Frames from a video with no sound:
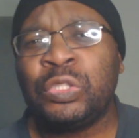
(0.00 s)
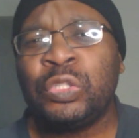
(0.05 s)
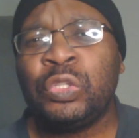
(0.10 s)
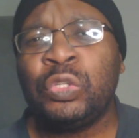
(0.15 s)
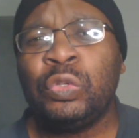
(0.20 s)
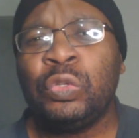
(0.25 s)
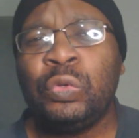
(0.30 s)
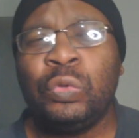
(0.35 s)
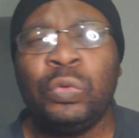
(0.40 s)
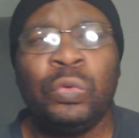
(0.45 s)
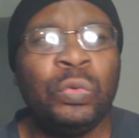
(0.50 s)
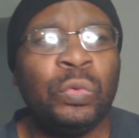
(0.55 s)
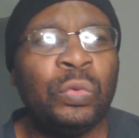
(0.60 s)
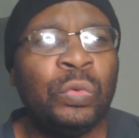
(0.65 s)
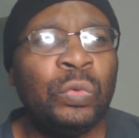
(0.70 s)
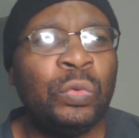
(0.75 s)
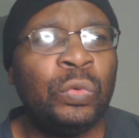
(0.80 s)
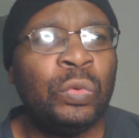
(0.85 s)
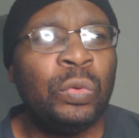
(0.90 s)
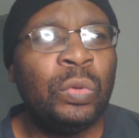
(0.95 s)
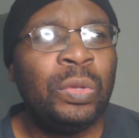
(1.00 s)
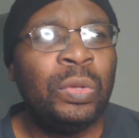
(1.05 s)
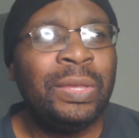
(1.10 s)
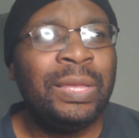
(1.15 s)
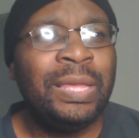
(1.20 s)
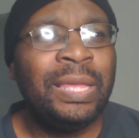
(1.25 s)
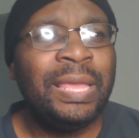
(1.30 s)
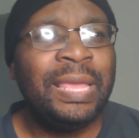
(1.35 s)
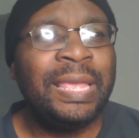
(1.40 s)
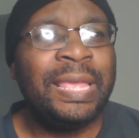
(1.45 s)
to
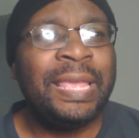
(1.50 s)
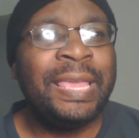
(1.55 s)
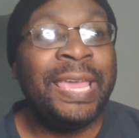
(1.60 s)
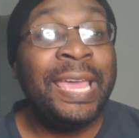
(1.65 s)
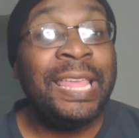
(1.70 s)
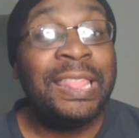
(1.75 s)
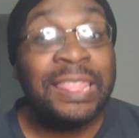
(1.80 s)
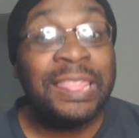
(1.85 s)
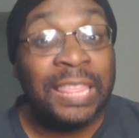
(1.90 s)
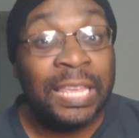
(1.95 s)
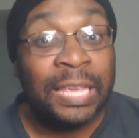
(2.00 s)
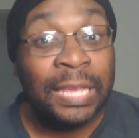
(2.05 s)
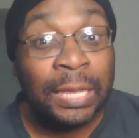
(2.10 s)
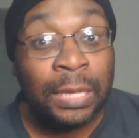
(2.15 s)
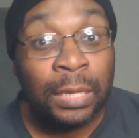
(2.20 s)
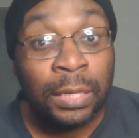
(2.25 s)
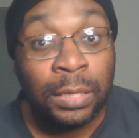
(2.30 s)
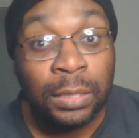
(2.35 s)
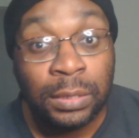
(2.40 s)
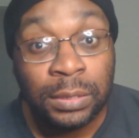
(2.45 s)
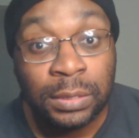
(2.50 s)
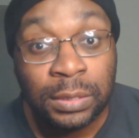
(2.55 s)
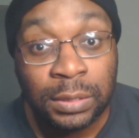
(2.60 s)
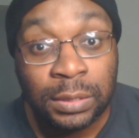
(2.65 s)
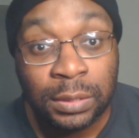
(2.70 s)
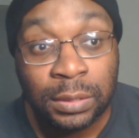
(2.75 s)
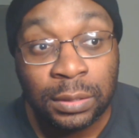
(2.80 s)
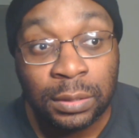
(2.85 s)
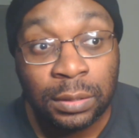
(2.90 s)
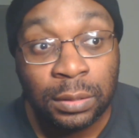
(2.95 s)
get
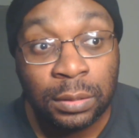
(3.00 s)
things,